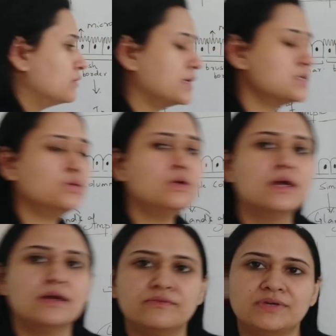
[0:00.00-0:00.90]
Okay, so
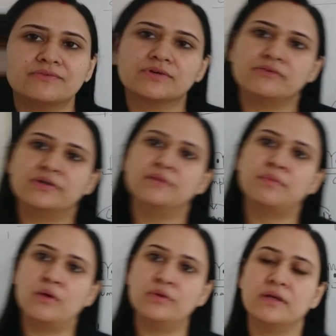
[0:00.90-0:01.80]
we have covered
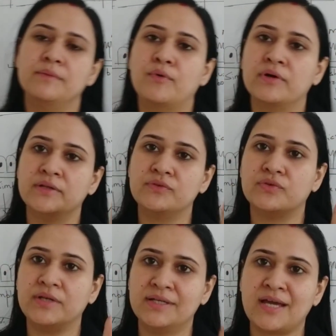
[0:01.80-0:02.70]
about
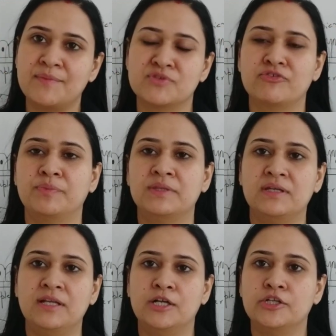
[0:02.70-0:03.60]
important three types of
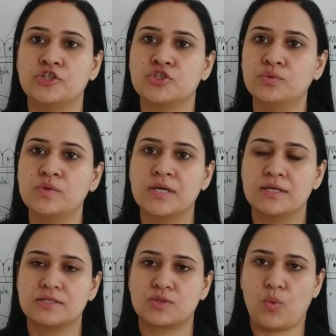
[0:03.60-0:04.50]
epithelial tissue:
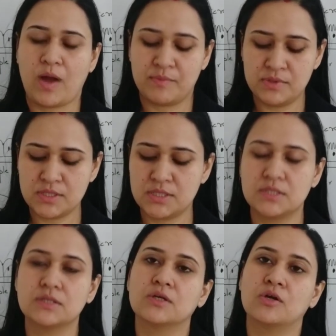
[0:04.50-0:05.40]

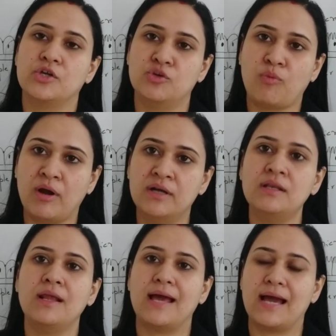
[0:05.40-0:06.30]
squamous,
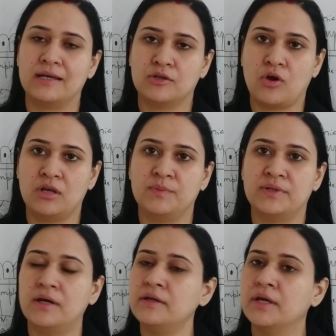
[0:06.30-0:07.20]
cuboidal, and
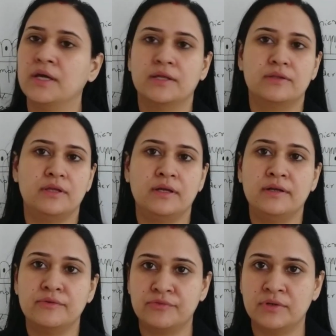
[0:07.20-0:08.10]
columnar. They
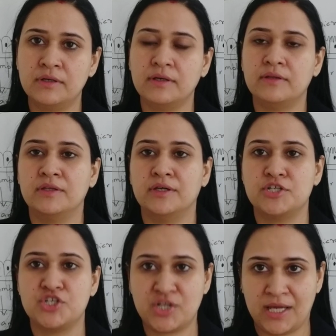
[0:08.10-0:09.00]
differ in
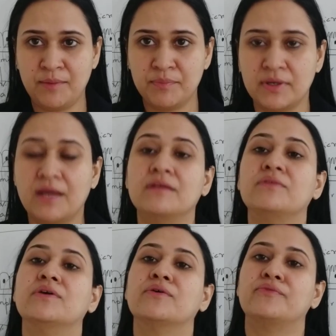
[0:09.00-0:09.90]
their shape and
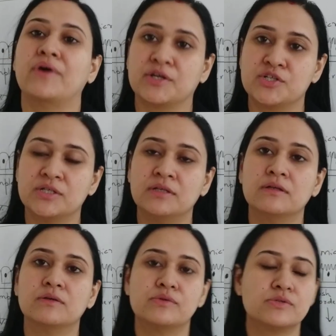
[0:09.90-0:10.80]
in their
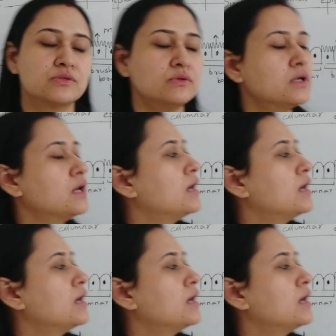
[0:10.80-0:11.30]
function also.